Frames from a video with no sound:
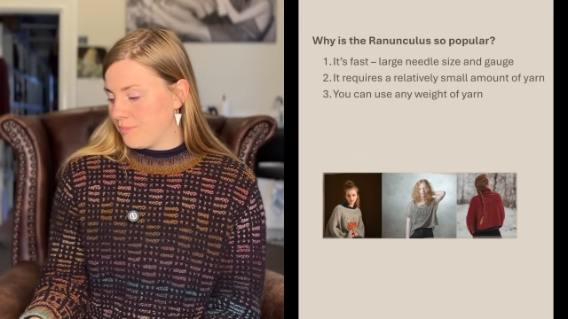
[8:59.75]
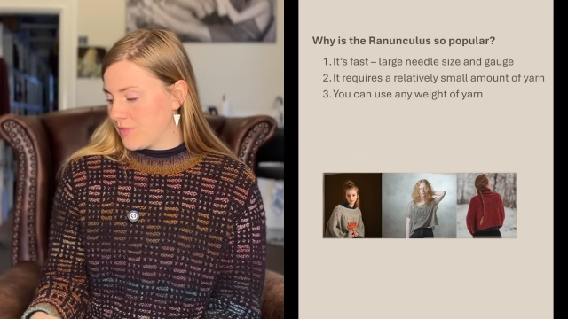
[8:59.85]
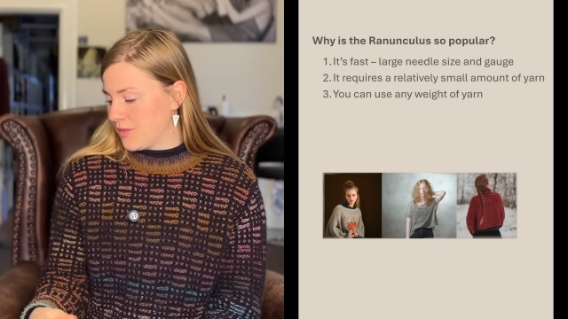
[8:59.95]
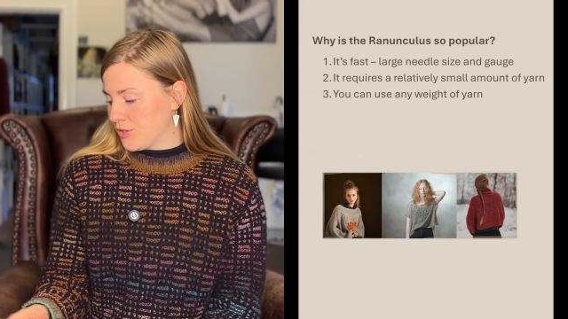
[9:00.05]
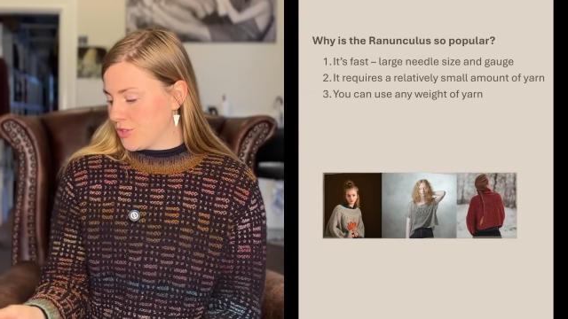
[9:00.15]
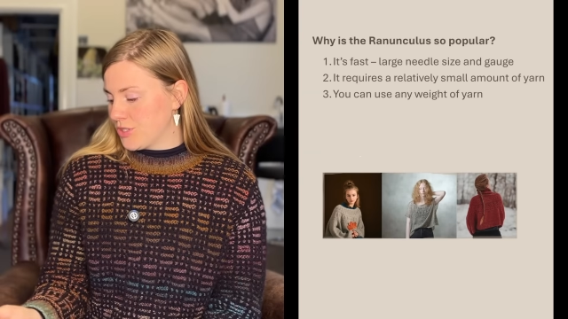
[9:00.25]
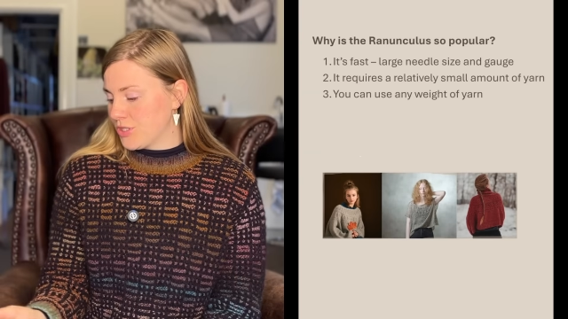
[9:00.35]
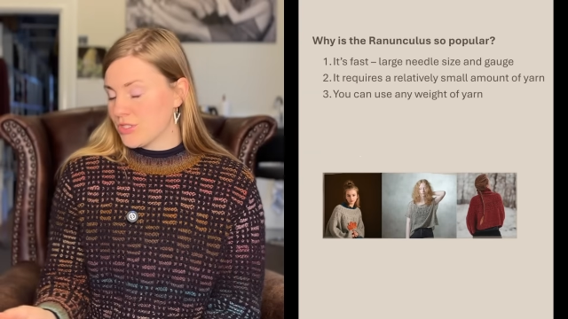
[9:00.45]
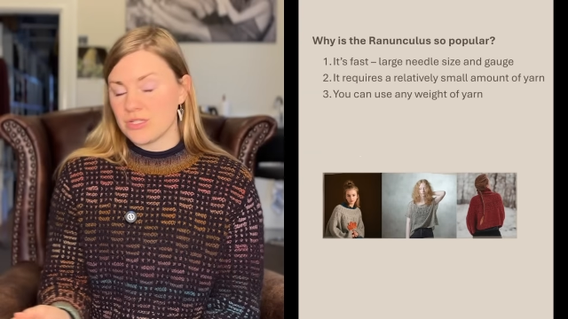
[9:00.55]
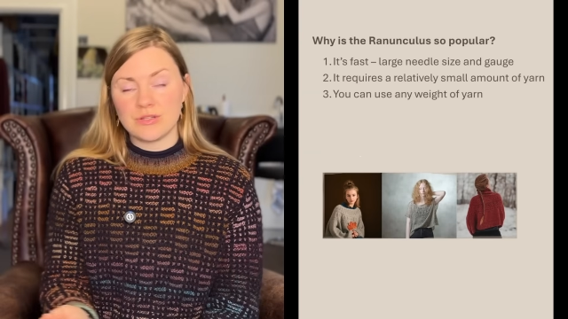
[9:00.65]
There's
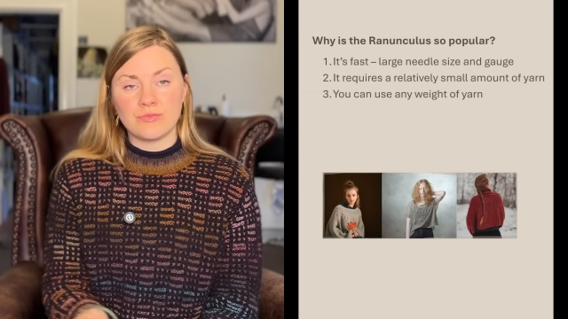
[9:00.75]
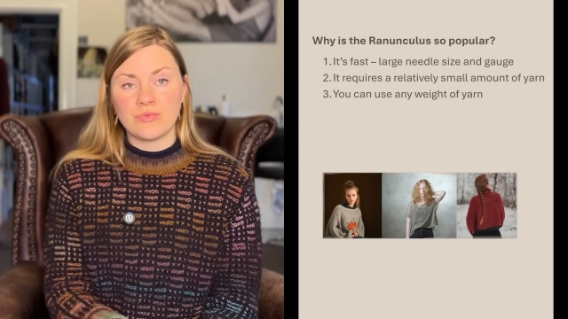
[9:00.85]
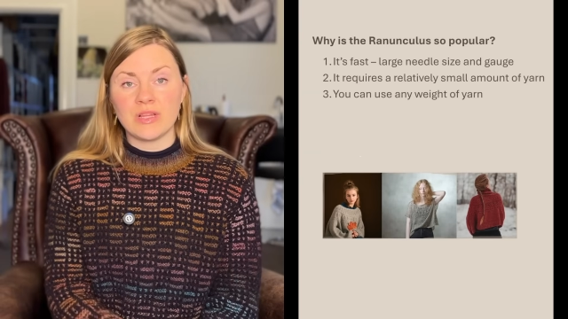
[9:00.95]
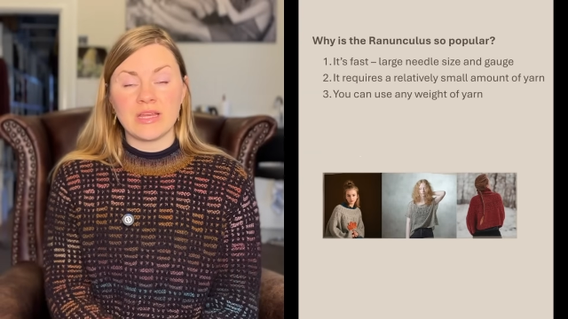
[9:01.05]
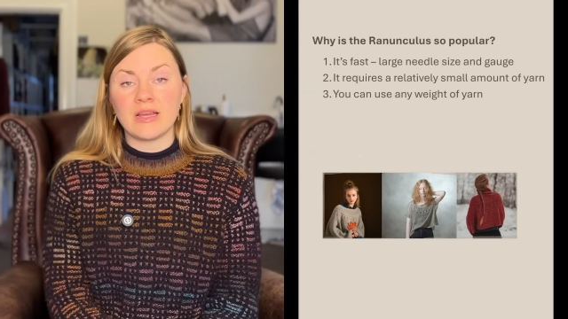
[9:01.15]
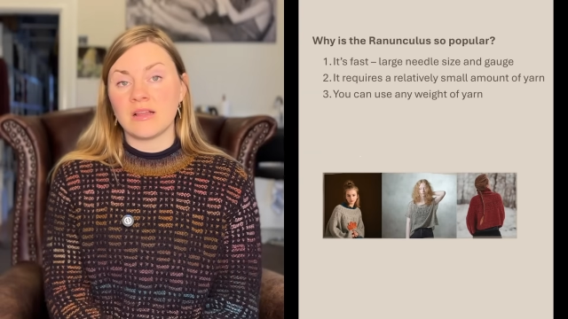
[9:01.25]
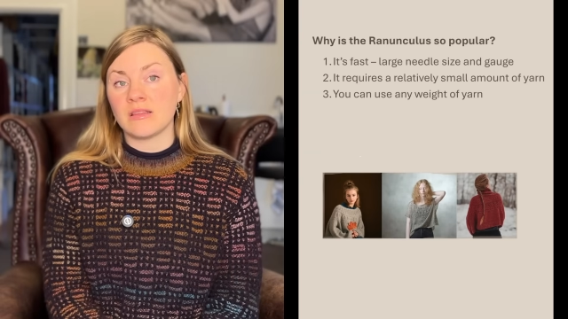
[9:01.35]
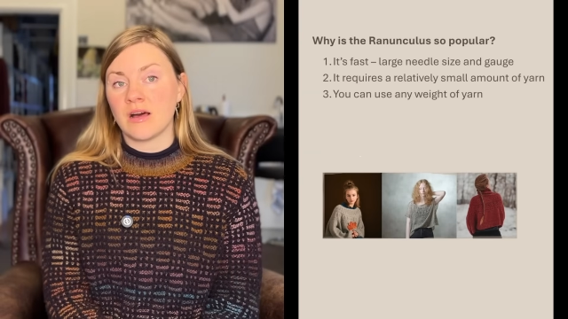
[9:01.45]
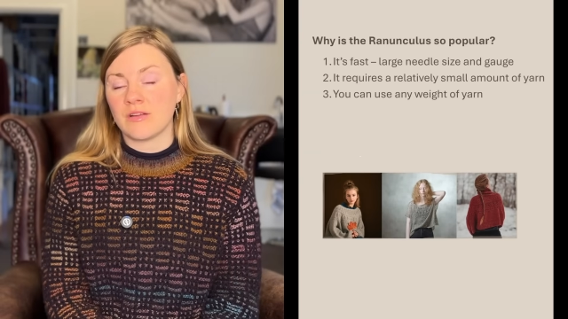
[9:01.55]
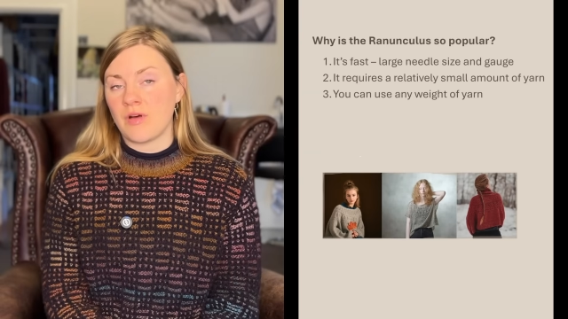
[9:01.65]
just really a
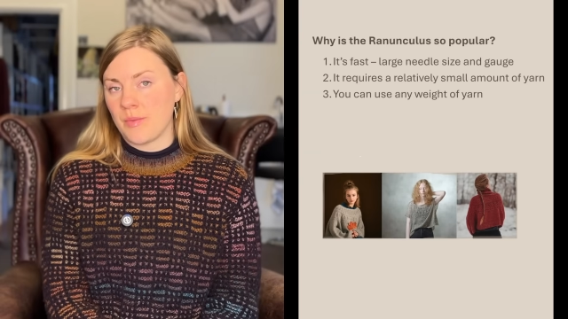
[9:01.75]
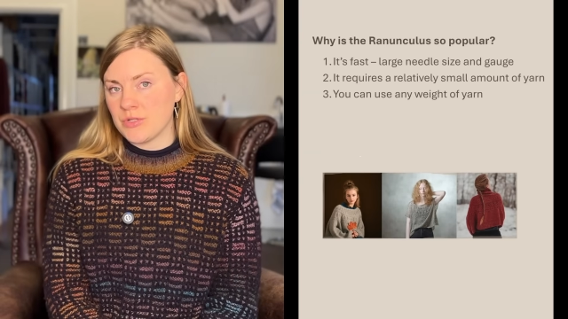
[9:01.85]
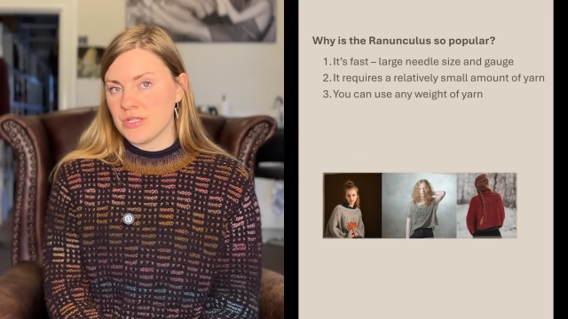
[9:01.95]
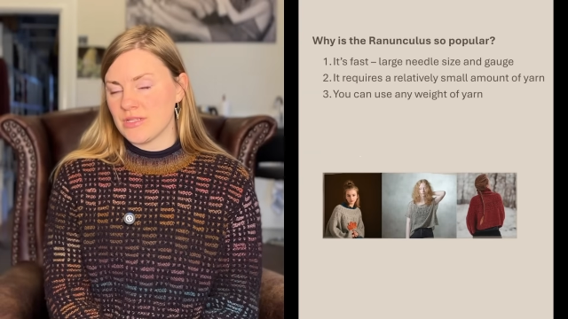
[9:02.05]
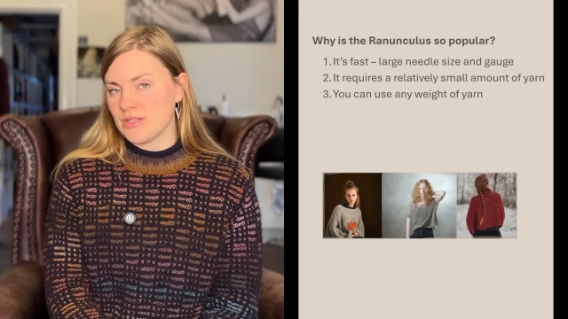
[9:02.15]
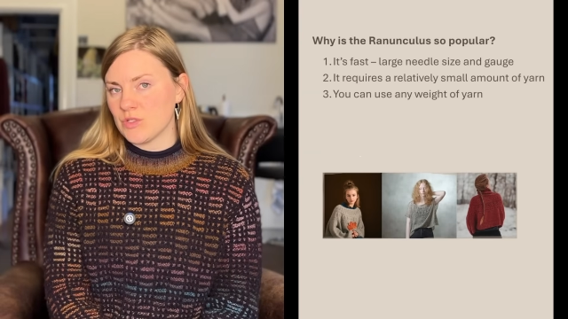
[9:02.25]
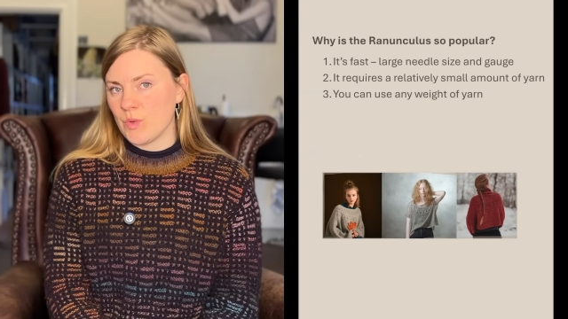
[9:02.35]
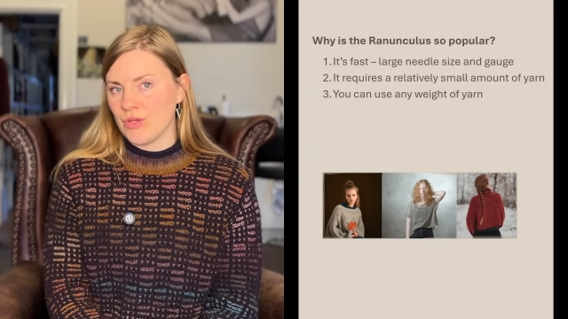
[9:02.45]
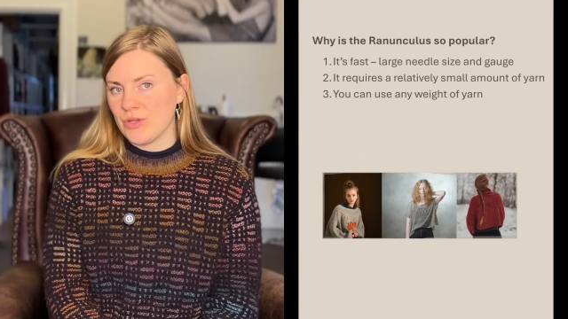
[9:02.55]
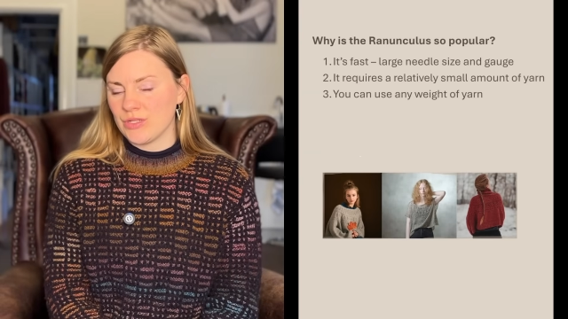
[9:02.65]
lot of options as to
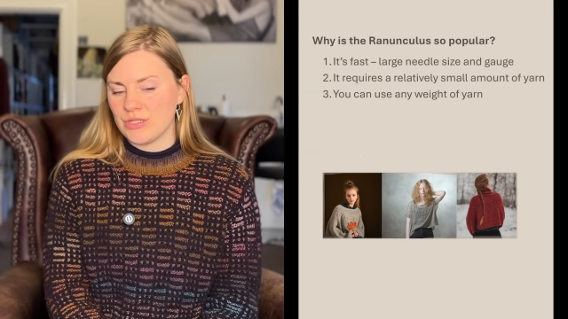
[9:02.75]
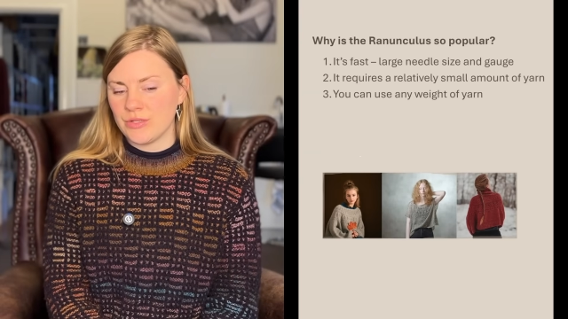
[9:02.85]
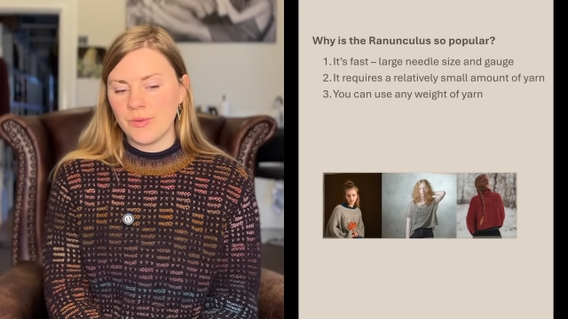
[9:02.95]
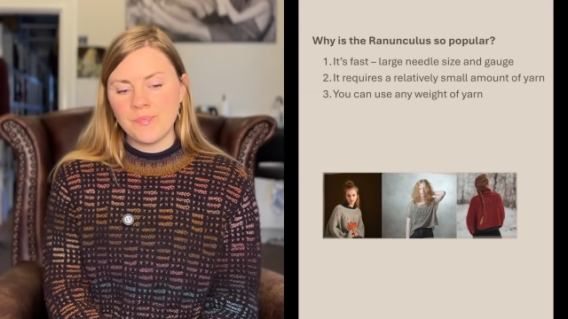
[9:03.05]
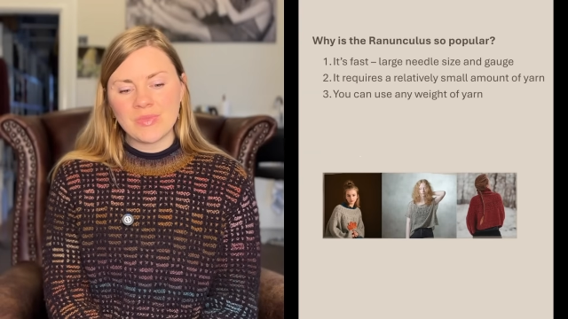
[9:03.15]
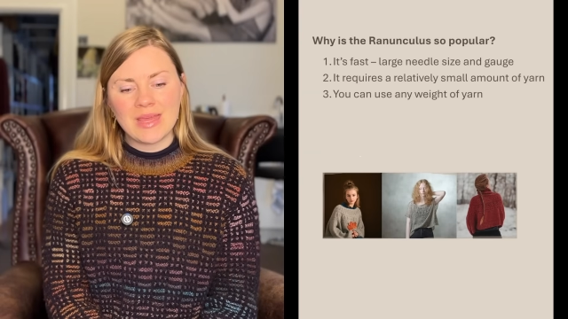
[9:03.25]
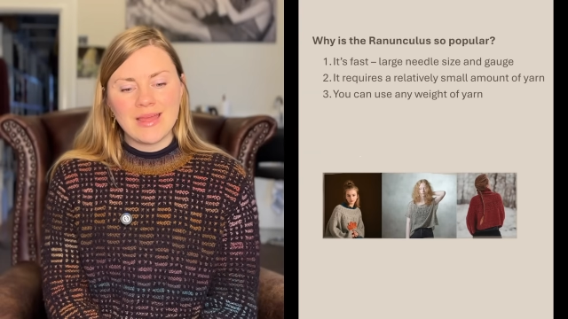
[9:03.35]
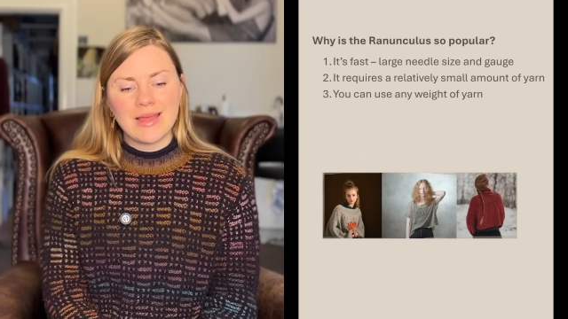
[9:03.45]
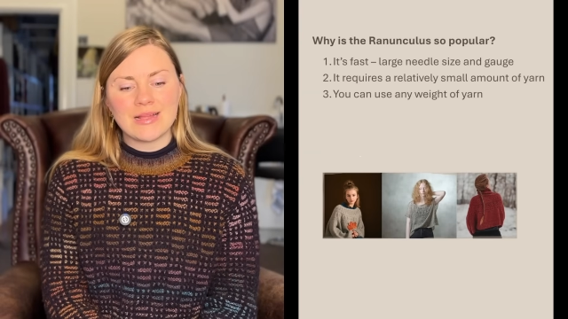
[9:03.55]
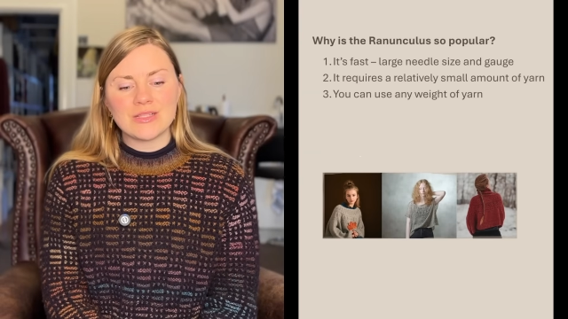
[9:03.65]
what you can do.
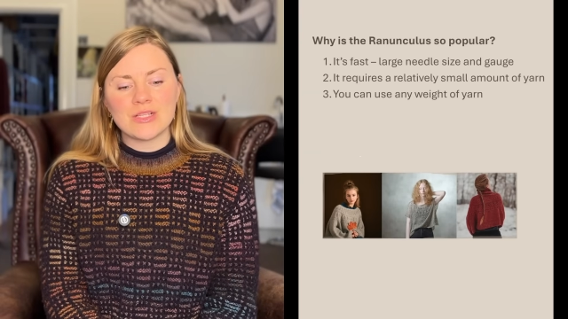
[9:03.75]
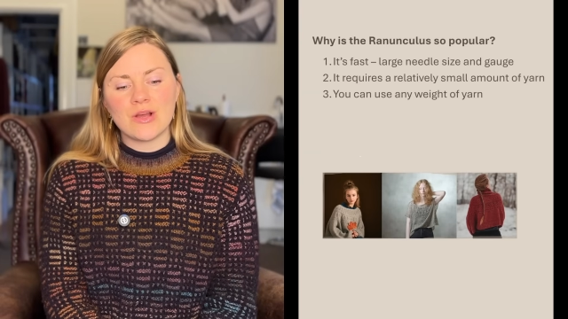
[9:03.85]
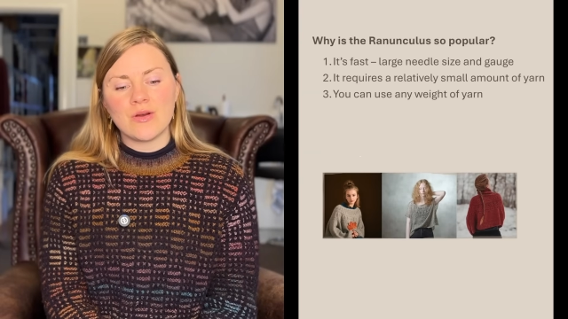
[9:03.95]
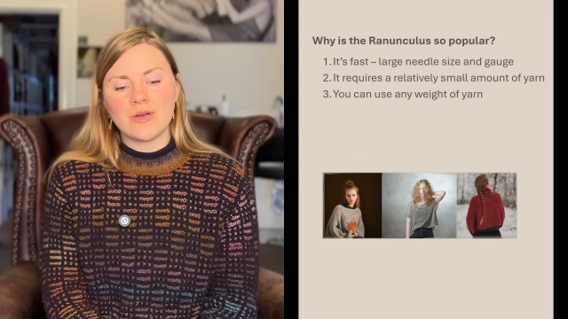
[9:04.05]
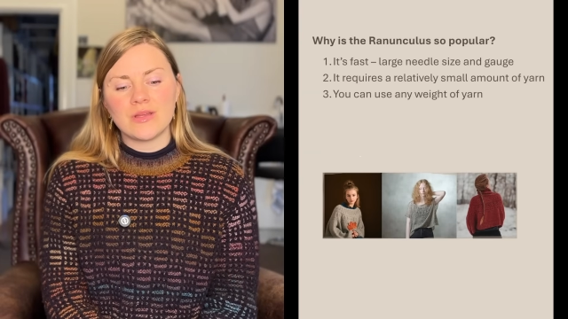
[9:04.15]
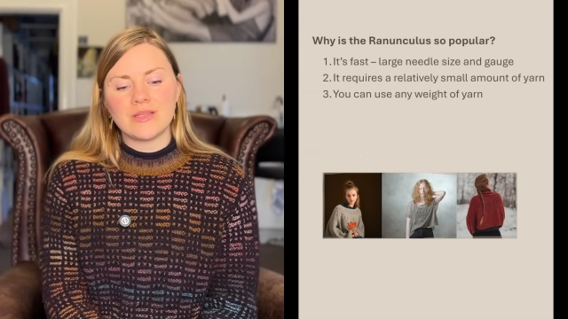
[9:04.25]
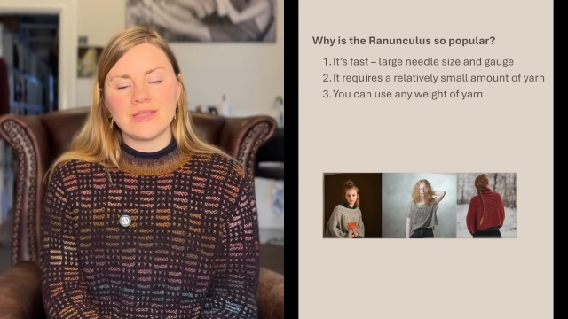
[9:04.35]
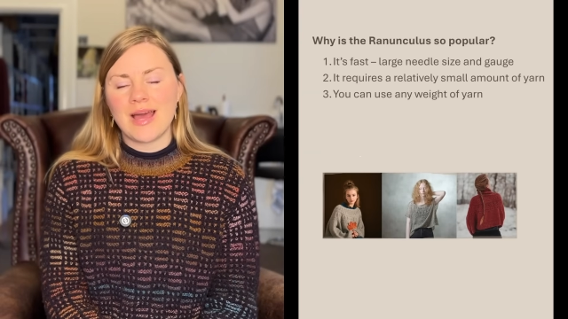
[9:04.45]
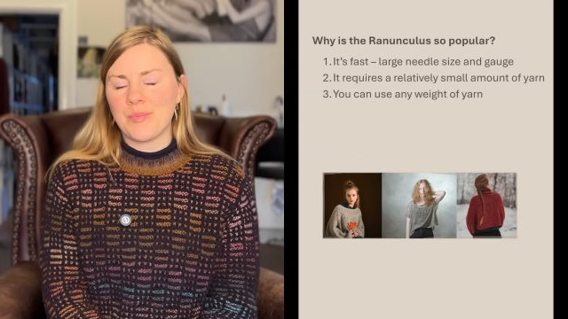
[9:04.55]
And so, yeah,